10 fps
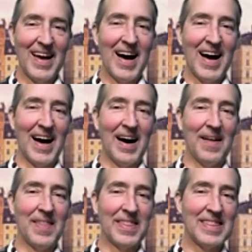
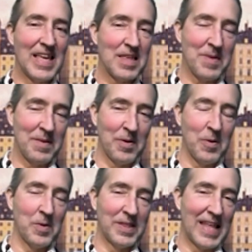that these people
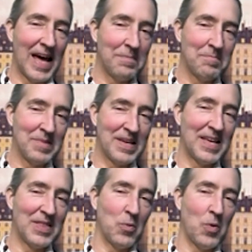would then be
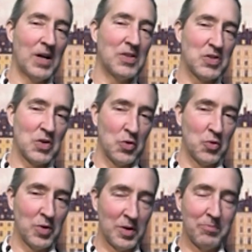the ones who
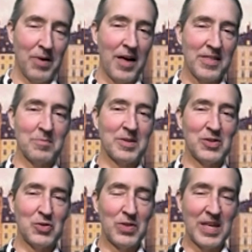would possibly
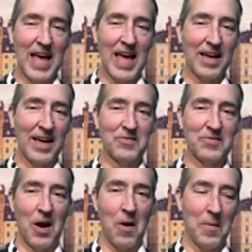do these acts of
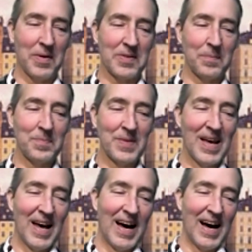terrorism.
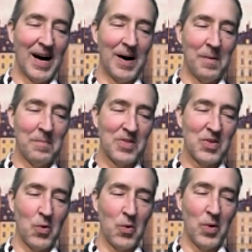
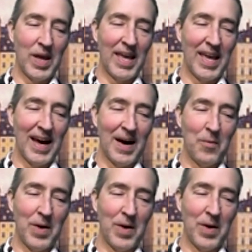So we
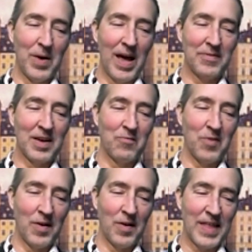have to
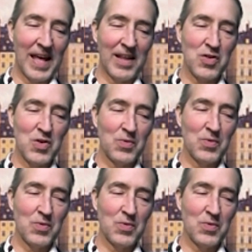confront that issue